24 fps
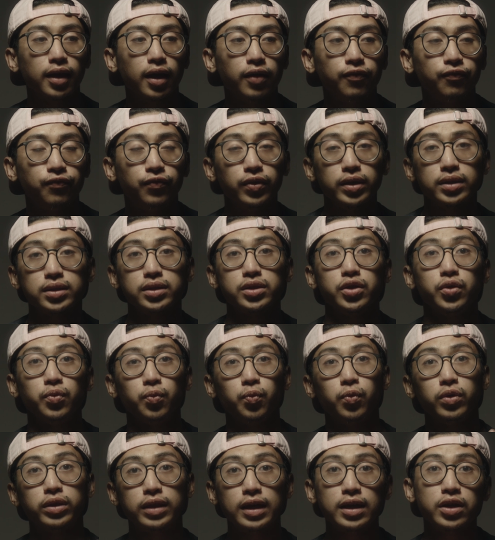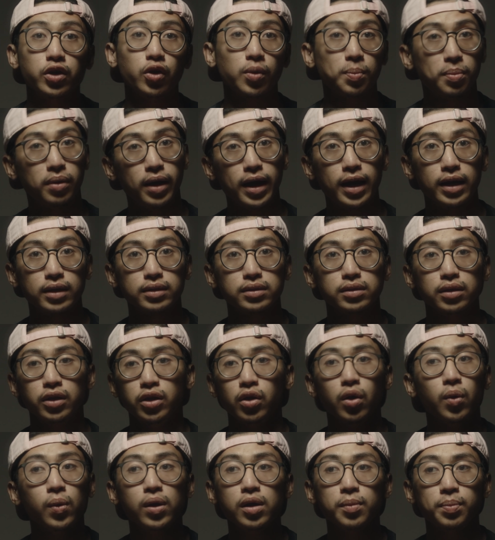that fits within your brand. You
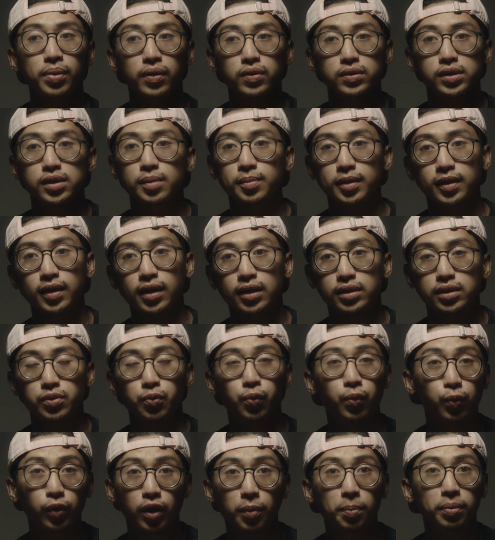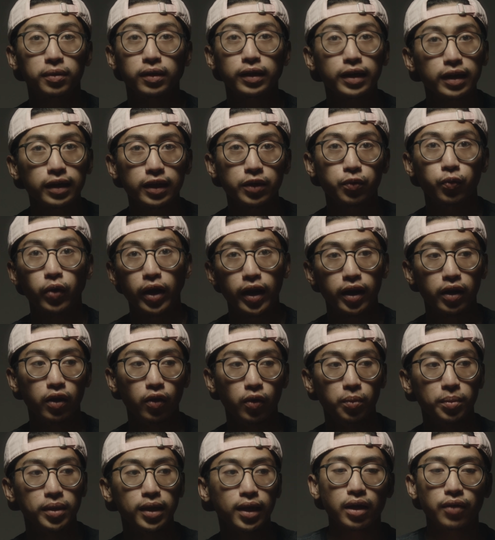don't want to post something that's completely
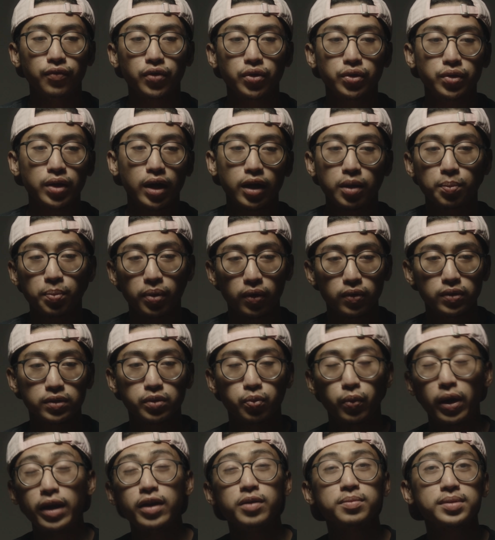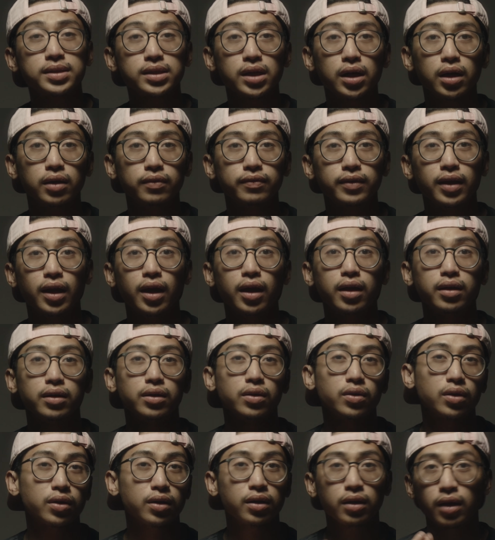random. If you're trying to post random stuff, then
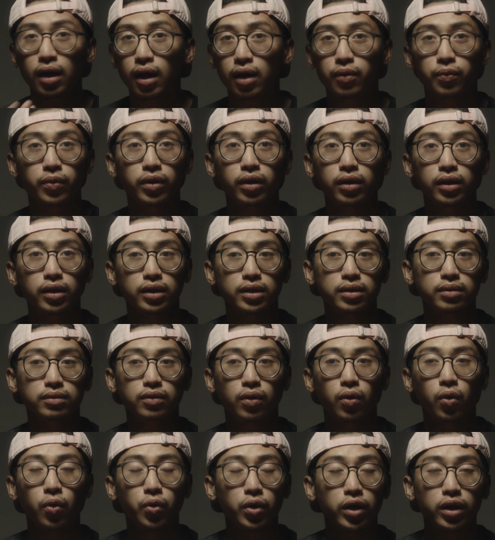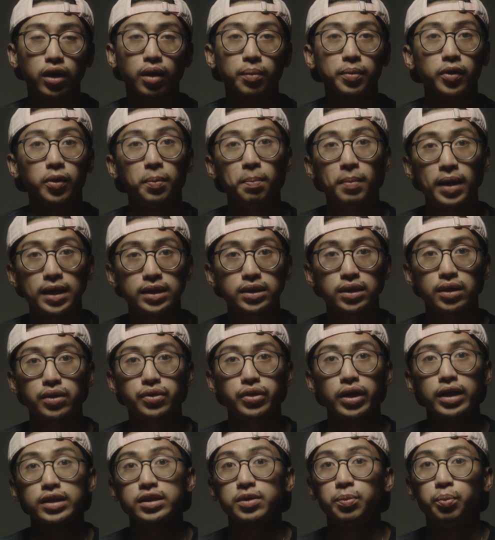you're not really holding up your message
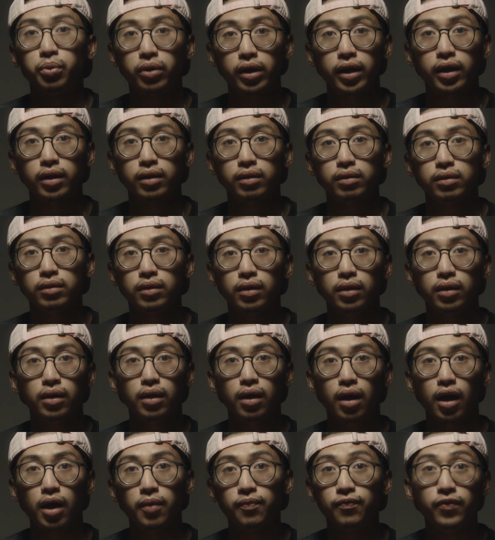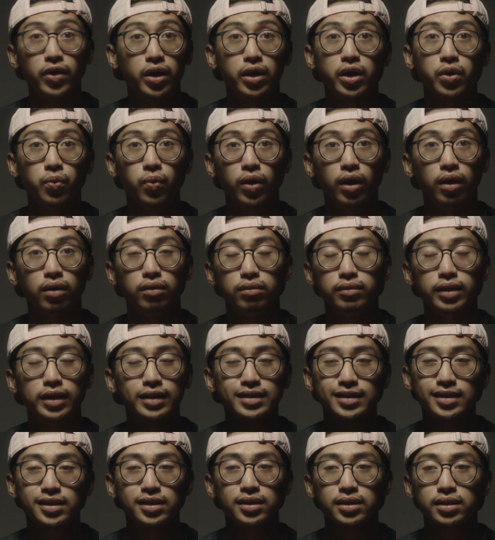as a brand up very well.
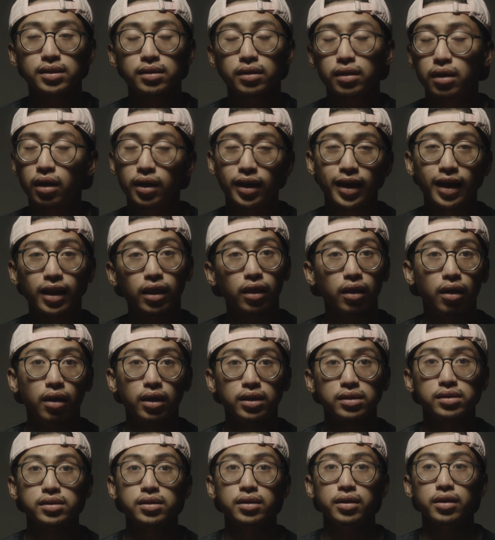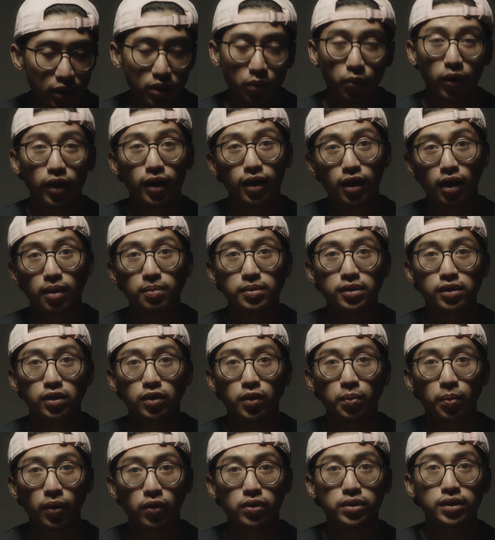It's just gonna get lost. So when it comes to
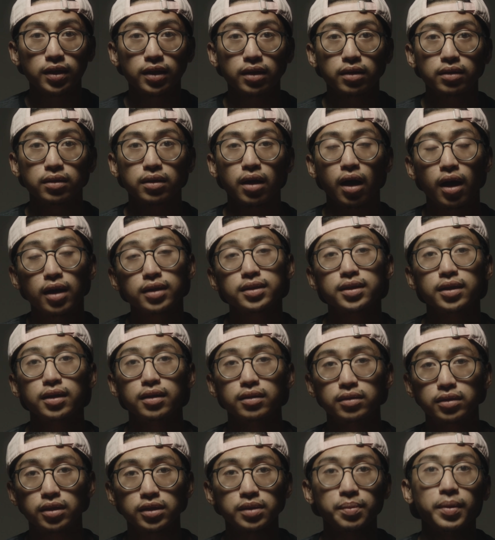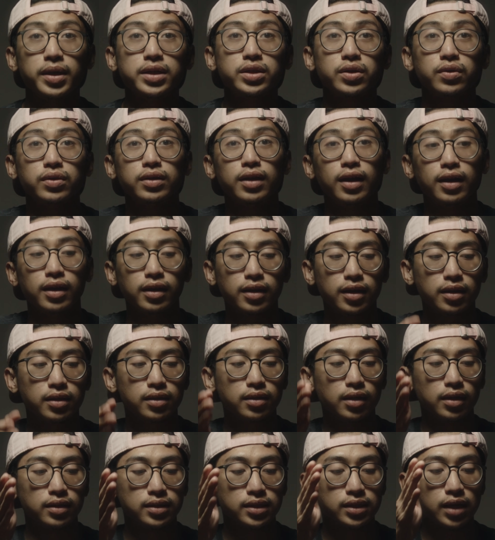posting content, just make sure that
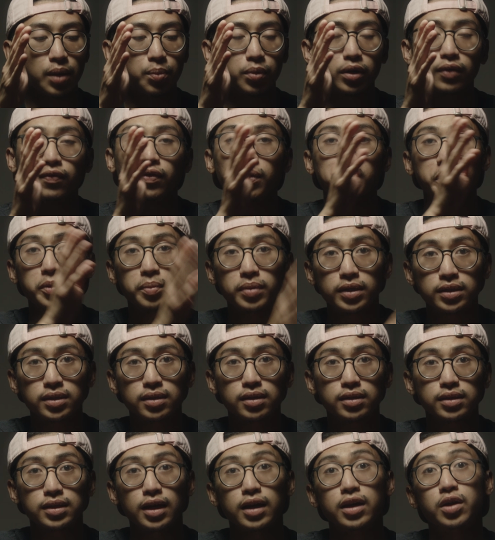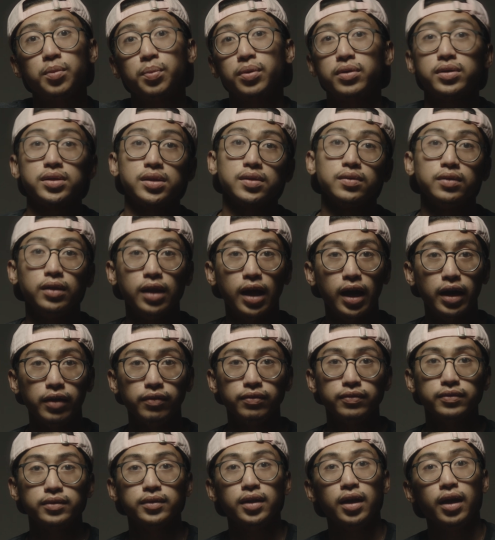it's separate from your business and your personal
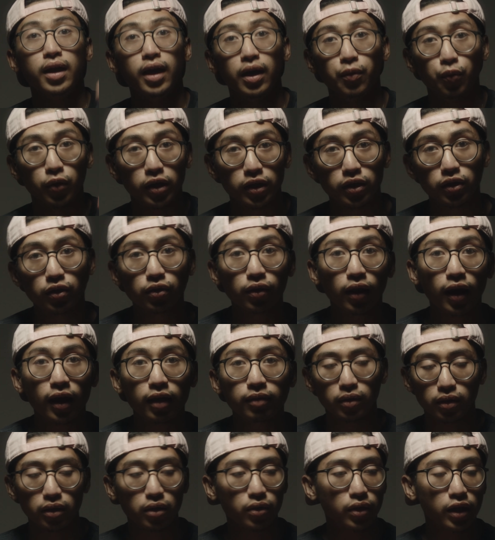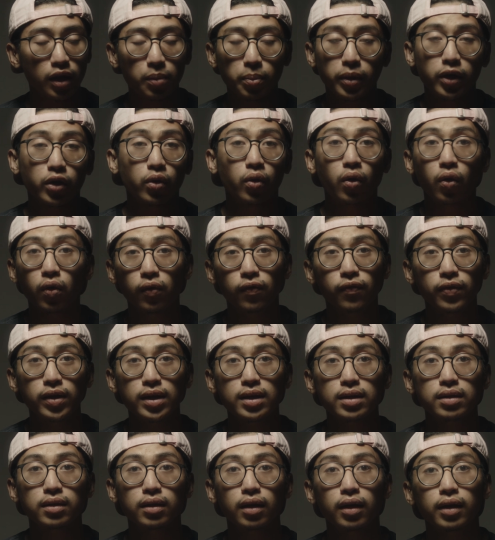life. And when you do that, you're keeping your whole
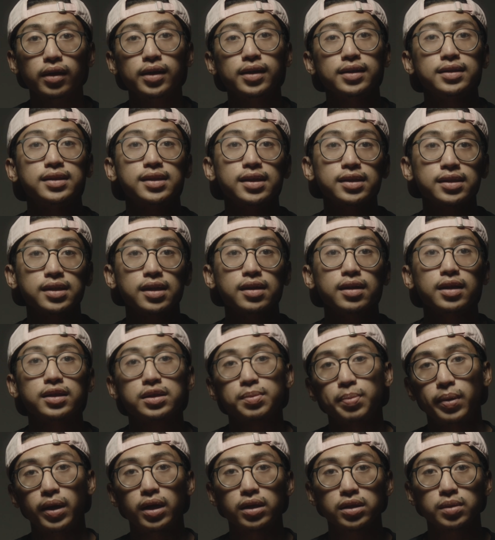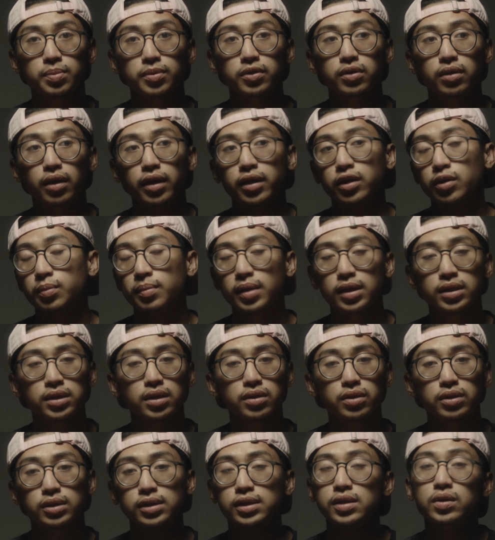feed consistent as possible and your
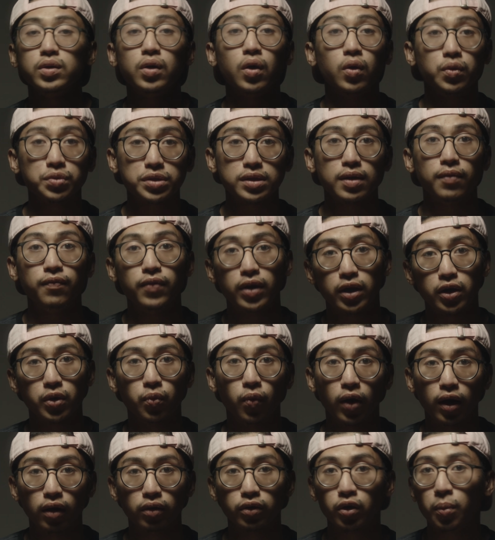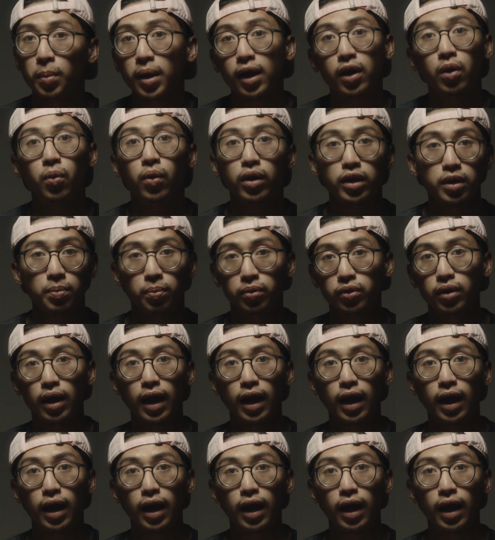message still holds up very well no matter what you put